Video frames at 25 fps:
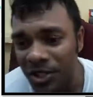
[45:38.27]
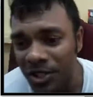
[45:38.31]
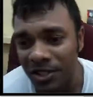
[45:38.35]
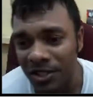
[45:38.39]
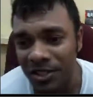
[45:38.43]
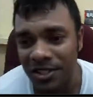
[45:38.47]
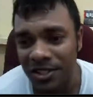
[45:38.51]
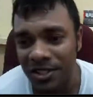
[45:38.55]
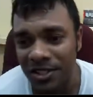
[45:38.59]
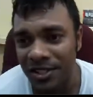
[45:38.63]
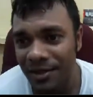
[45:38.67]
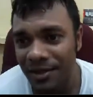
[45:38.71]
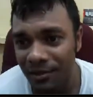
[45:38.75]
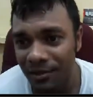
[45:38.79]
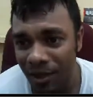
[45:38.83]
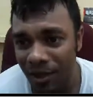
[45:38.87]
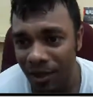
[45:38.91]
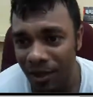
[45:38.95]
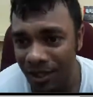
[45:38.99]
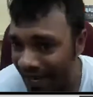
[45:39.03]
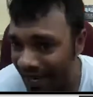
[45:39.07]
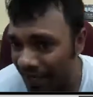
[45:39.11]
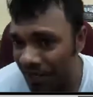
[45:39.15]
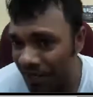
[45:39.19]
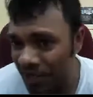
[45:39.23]
the,
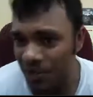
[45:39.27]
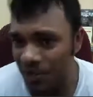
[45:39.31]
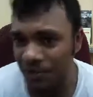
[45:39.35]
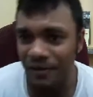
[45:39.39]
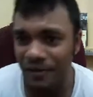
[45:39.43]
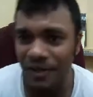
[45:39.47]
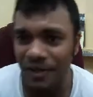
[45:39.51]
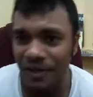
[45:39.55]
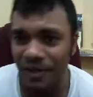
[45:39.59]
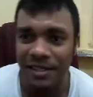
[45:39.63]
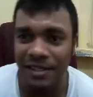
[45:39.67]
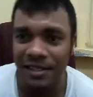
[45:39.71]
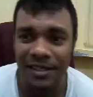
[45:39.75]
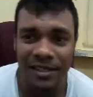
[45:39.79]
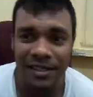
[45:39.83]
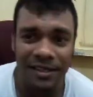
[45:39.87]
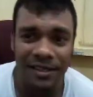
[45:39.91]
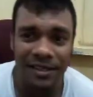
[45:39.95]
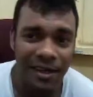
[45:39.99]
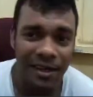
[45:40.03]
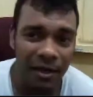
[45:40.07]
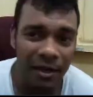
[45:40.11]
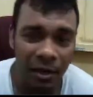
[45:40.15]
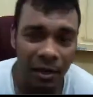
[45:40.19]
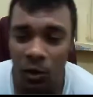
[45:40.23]
thing is,
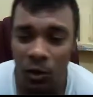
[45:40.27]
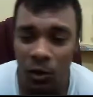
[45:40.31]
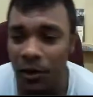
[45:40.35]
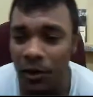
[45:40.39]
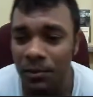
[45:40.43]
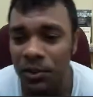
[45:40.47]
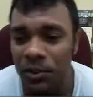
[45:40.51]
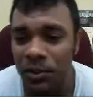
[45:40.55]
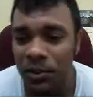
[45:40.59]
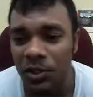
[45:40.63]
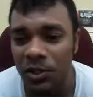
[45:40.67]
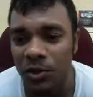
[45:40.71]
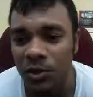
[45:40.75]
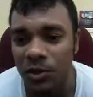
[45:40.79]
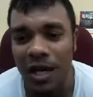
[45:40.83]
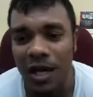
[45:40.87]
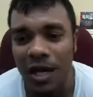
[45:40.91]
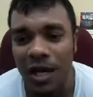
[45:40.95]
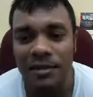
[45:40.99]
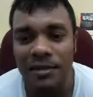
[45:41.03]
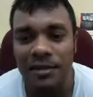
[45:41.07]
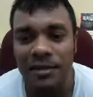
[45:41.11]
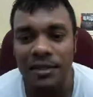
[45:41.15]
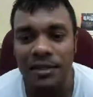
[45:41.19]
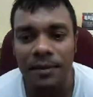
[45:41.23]
um, I
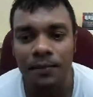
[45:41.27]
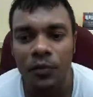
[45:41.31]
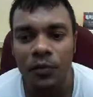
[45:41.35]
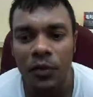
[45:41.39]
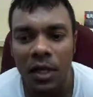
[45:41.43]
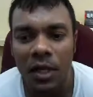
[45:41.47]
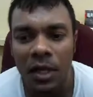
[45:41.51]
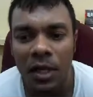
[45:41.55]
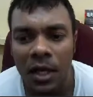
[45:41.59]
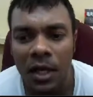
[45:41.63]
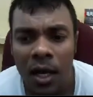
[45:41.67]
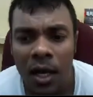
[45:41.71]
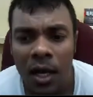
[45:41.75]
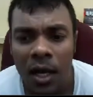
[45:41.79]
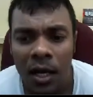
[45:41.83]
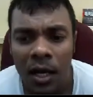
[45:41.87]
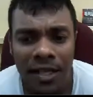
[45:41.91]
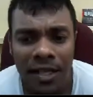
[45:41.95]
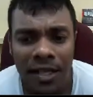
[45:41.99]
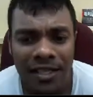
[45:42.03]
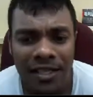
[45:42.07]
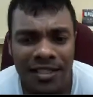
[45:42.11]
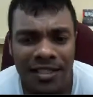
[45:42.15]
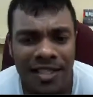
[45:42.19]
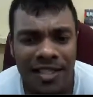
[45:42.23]
guess I'm still kind
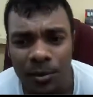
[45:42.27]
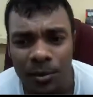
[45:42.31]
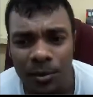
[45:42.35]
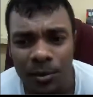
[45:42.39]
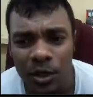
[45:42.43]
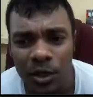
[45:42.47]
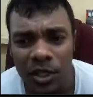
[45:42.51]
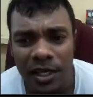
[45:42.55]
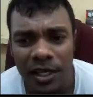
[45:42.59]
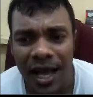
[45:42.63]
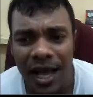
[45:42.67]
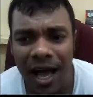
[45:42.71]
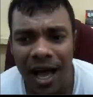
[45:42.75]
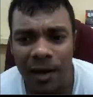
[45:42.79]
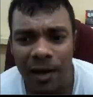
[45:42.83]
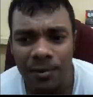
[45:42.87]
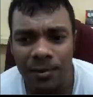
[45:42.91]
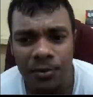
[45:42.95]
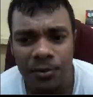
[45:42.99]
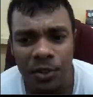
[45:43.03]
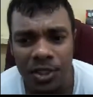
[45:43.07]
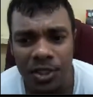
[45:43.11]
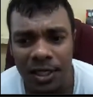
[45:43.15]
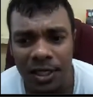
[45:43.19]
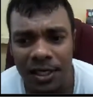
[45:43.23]
of not
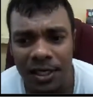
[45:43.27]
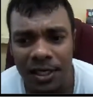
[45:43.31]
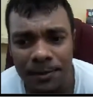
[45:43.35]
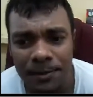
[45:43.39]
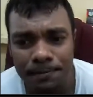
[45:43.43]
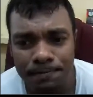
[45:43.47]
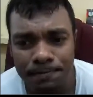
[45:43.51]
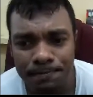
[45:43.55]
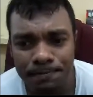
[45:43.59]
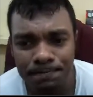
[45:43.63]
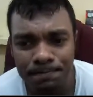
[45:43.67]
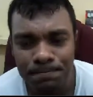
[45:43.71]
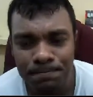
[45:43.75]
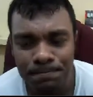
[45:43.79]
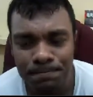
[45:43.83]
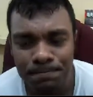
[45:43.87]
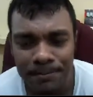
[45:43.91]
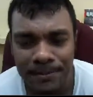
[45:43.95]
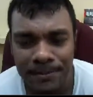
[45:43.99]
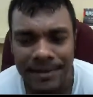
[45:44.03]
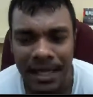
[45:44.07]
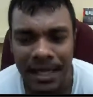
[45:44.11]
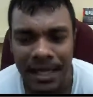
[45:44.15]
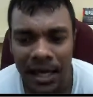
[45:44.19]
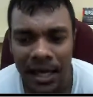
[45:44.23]
big on
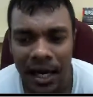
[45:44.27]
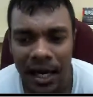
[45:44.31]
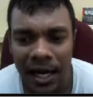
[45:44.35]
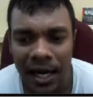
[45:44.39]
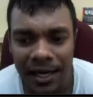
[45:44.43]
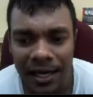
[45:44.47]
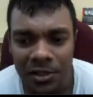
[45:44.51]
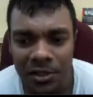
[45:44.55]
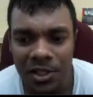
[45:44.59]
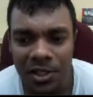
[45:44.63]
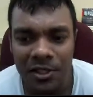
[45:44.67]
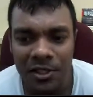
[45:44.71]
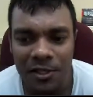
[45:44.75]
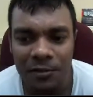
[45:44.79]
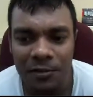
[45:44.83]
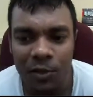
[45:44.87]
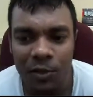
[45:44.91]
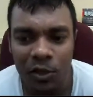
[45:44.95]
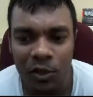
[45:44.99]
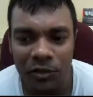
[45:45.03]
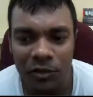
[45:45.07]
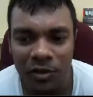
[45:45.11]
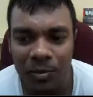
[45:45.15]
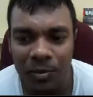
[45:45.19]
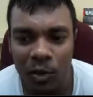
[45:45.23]
integrating too
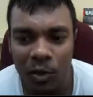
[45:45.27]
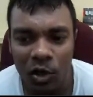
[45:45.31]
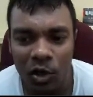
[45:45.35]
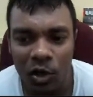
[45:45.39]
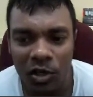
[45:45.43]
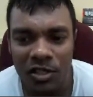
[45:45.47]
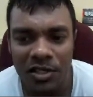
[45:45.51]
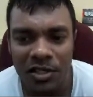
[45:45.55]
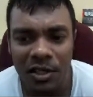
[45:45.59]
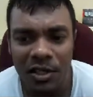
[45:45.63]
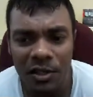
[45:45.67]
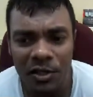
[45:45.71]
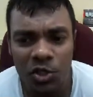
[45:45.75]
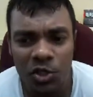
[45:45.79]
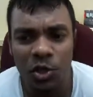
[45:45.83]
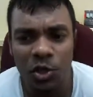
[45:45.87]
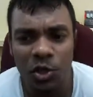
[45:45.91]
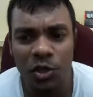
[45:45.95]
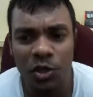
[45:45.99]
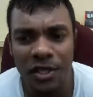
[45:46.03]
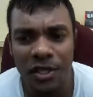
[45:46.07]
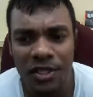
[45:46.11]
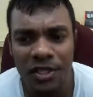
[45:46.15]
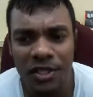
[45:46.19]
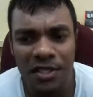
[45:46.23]
many apps
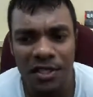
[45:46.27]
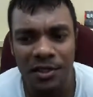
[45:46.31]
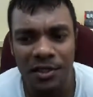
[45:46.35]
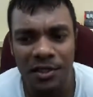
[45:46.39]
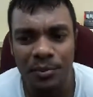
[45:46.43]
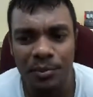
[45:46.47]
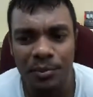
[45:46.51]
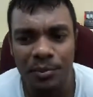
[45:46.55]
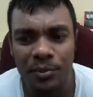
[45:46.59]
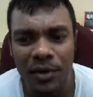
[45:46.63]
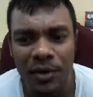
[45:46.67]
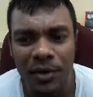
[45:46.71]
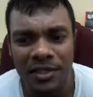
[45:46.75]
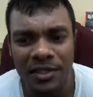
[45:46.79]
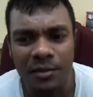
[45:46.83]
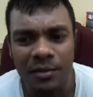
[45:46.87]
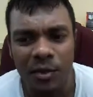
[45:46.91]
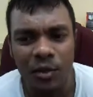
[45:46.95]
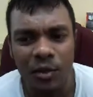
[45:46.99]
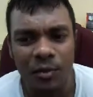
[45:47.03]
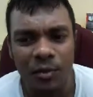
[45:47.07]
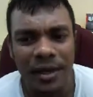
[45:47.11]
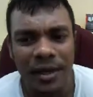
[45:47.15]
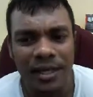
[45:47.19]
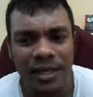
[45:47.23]
yet
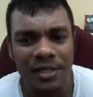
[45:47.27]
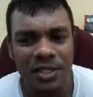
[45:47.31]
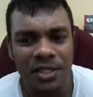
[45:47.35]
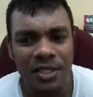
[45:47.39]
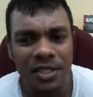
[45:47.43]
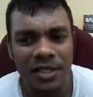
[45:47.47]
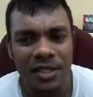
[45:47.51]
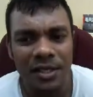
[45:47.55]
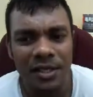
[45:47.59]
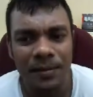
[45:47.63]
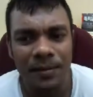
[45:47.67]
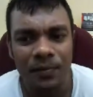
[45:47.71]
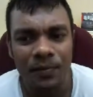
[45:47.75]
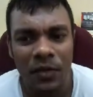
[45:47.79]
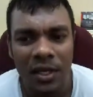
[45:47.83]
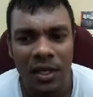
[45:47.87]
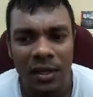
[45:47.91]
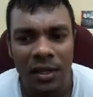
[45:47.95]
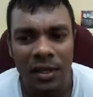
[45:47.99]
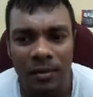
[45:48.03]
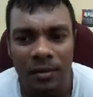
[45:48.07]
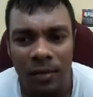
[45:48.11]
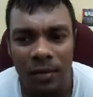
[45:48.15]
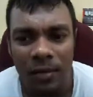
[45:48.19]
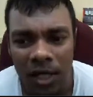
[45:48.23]
into,
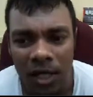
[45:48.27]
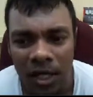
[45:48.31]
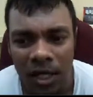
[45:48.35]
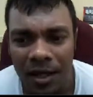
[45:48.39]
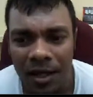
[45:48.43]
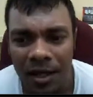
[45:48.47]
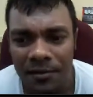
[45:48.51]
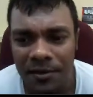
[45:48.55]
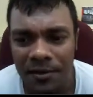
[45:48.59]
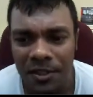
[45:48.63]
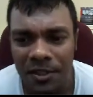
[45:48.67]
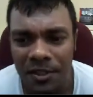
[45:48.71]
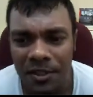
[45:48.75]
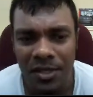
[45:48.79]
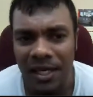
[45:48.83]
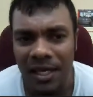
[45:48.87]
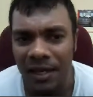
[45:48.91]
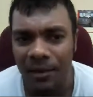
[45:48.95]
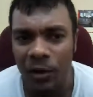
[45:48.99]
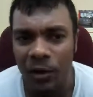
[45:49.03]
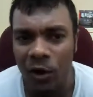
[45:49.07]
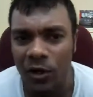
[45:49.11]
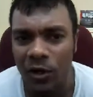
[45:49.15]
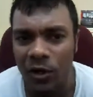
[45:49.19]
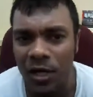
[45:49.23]

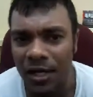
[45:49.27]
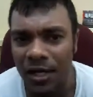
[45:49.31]
um,